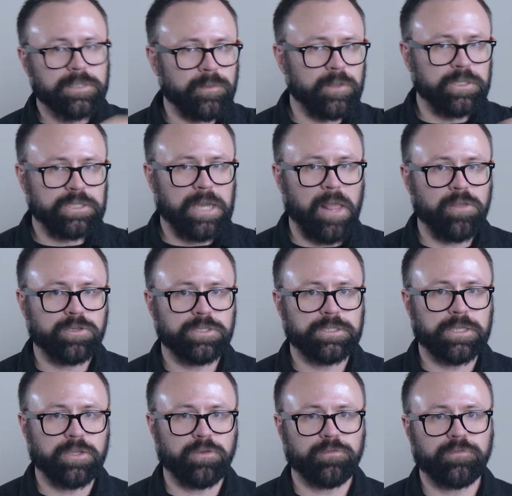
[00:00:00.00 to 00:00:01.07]
some of the challenges
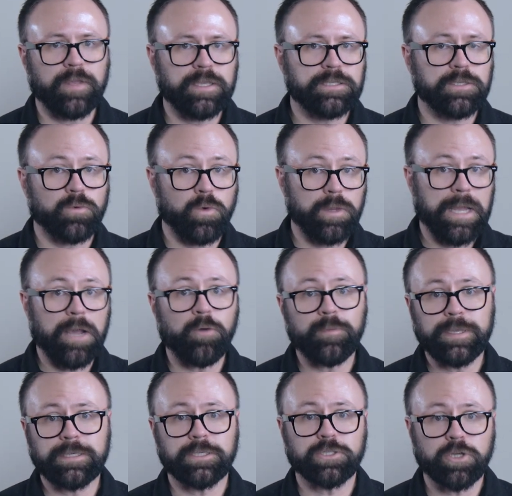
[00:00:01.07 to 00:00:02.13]
that you're facing will help
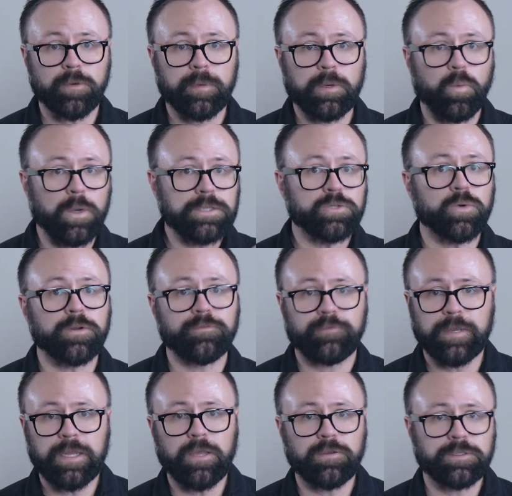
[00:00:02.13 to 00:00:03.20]
me determine what sort of
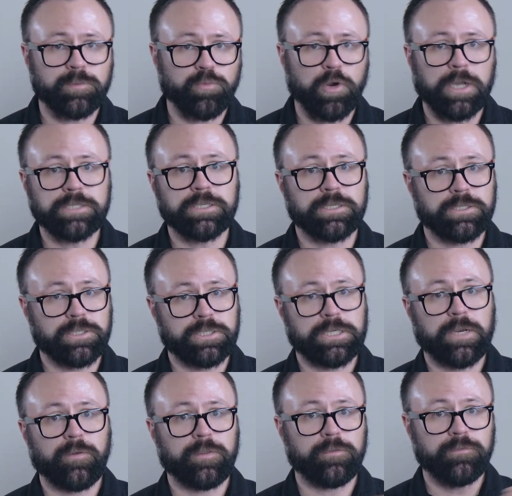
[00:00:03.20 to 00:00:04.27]
videos and projects to
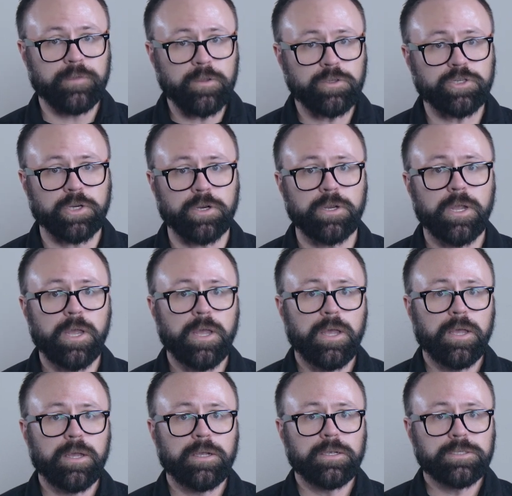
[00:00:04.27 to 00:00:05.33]
share in the future
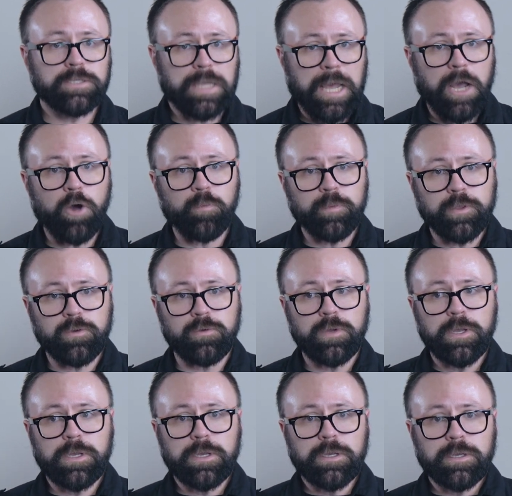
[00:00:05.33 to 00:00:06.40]
to help you
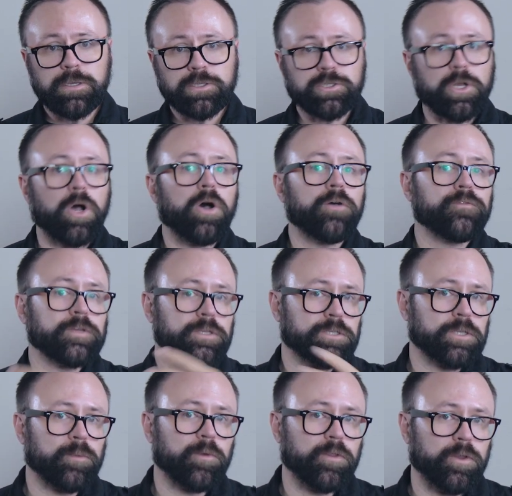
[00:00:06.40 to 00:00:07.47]
solve
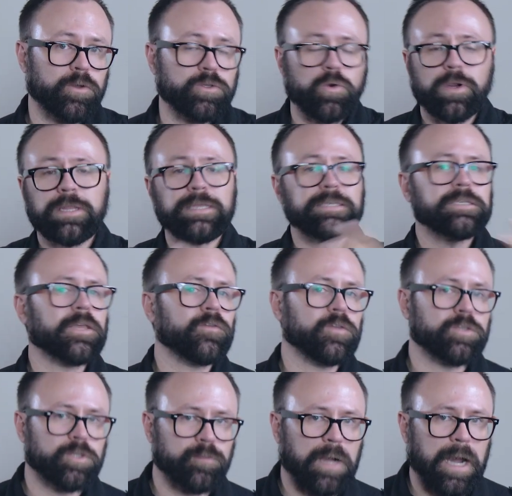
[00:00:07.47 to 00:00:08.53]
some of those, or at least give
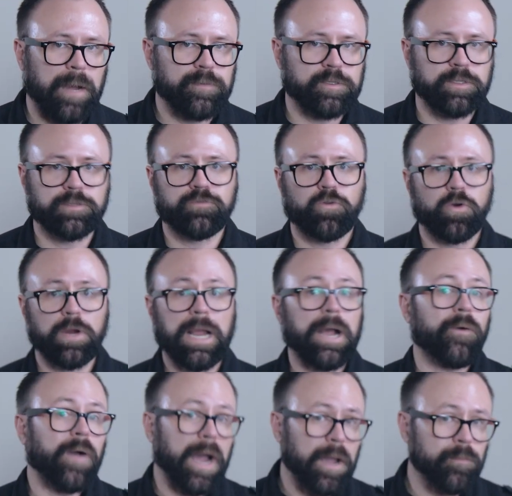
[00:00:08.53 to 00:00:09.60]
you some options for
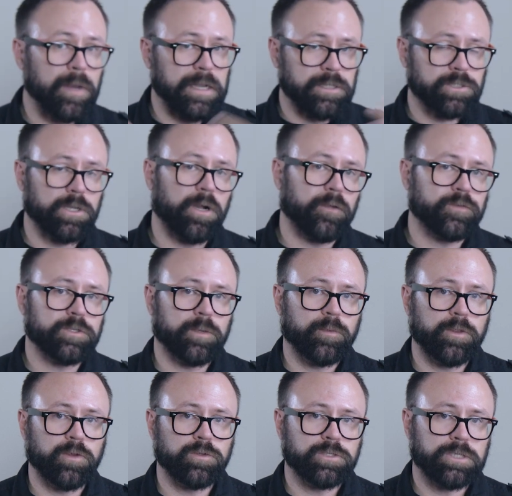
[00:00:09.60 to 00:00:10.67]
how I might solve some
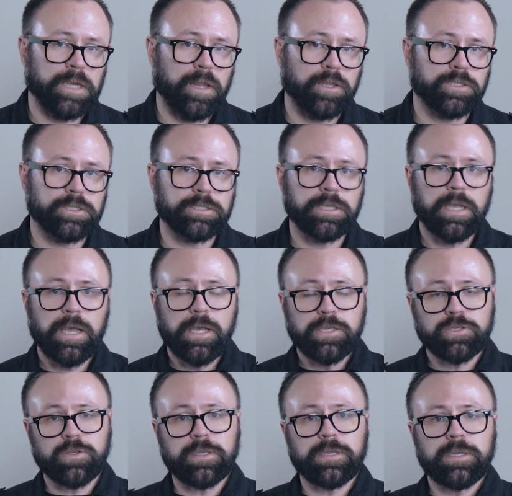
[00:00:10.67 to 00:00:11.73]
of those challenges
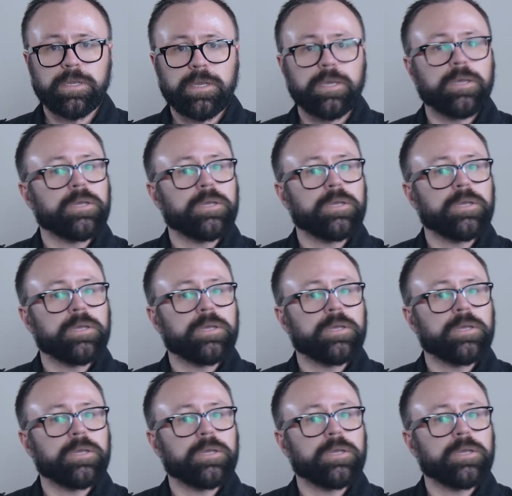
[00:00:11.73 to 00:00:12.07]
so that